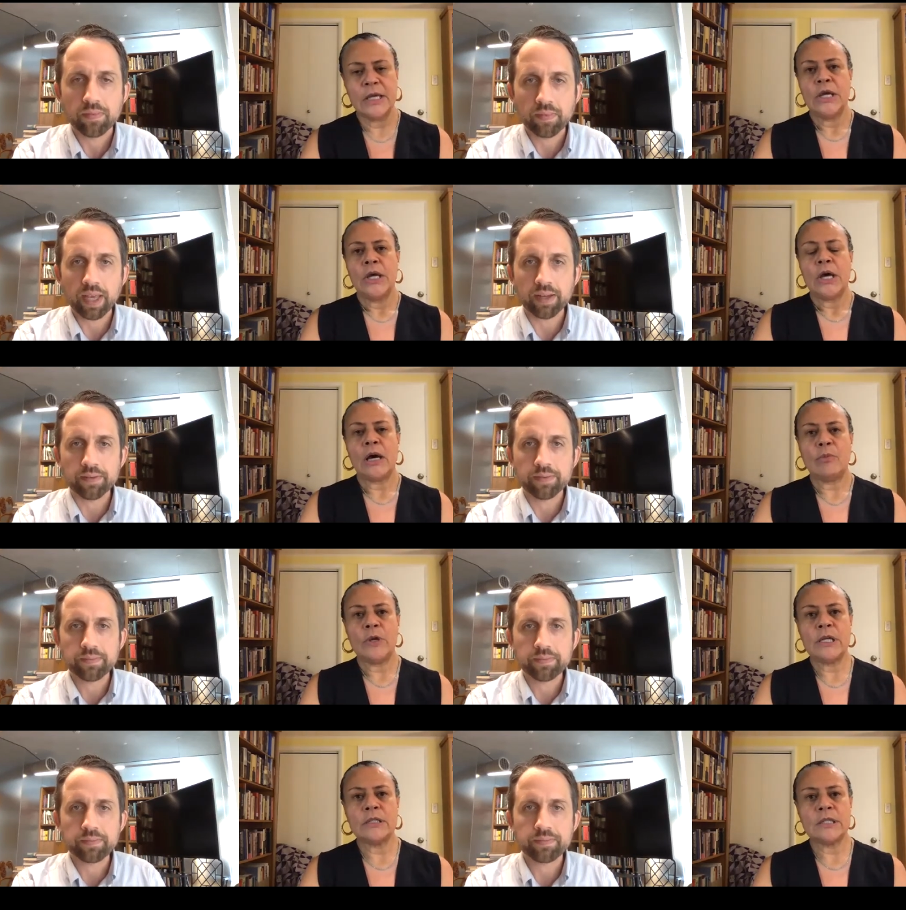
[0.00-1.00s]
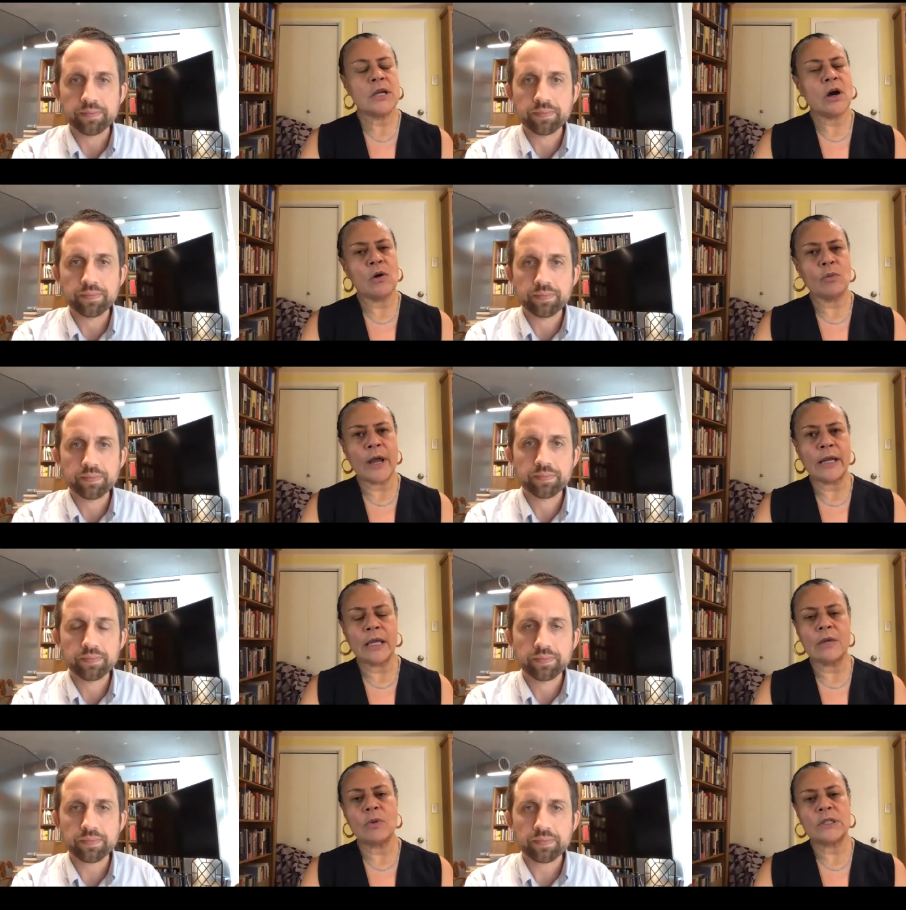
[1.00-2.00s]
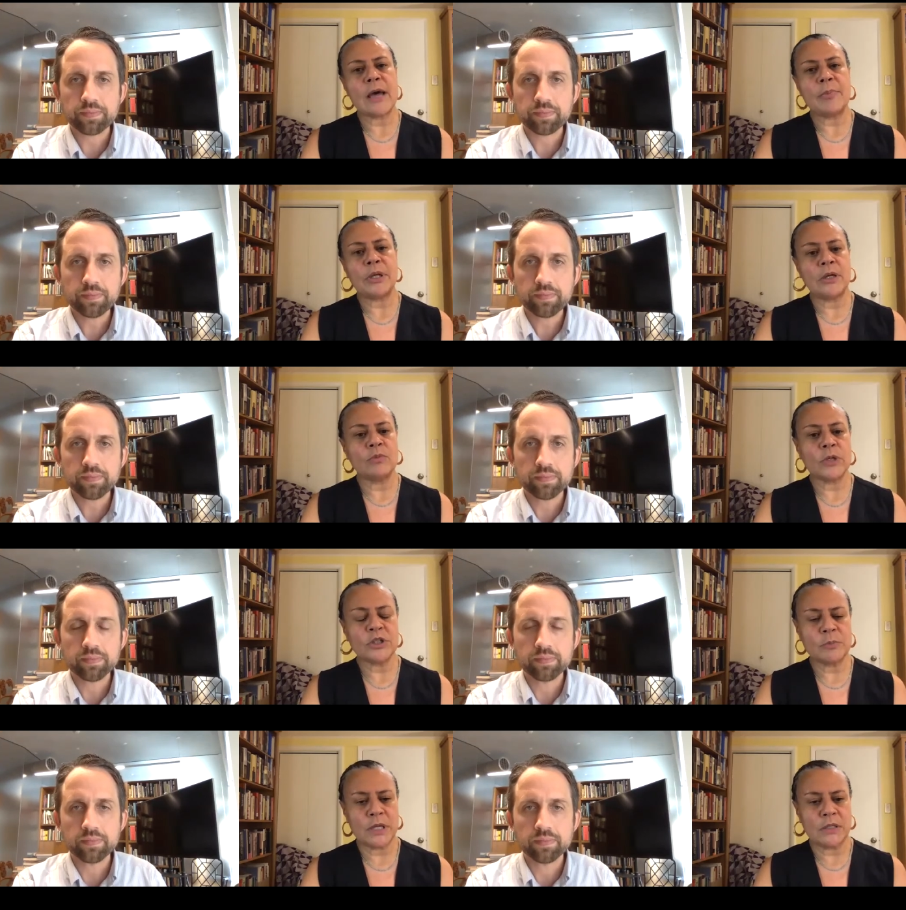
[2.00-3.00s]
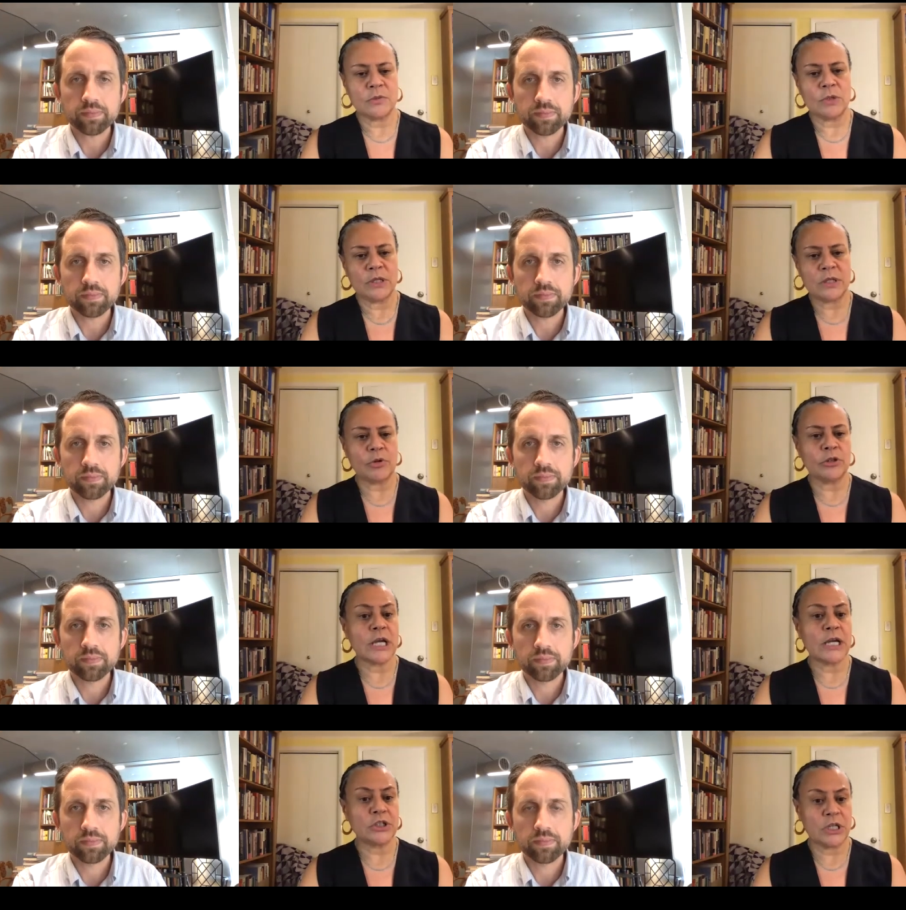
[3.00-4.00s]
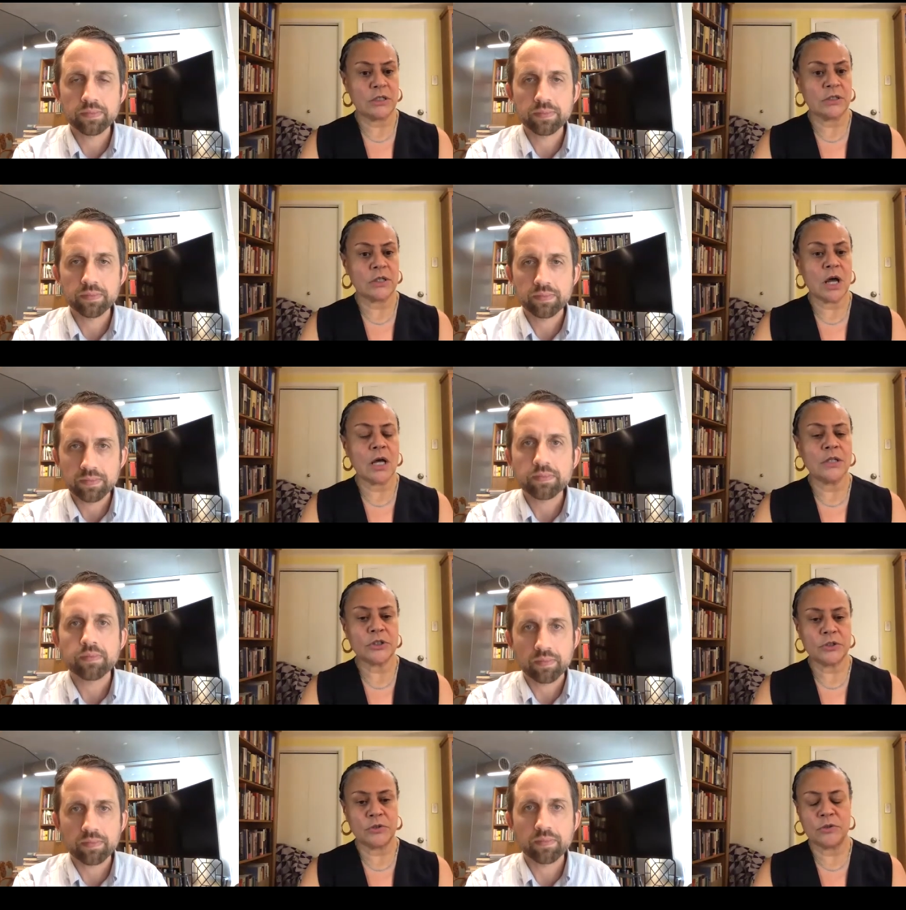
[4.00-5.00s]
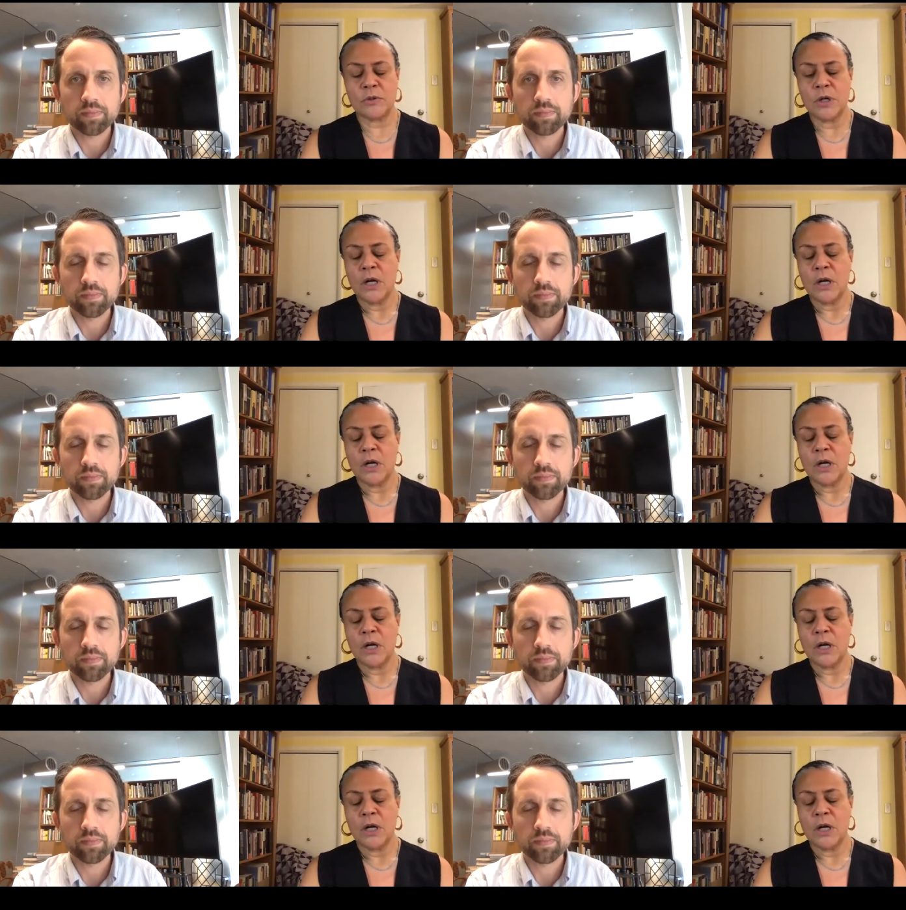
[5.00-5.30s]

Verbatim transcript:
Speaker 1: mm-hmm. um, we can see already what's happening in richmond with the projections onto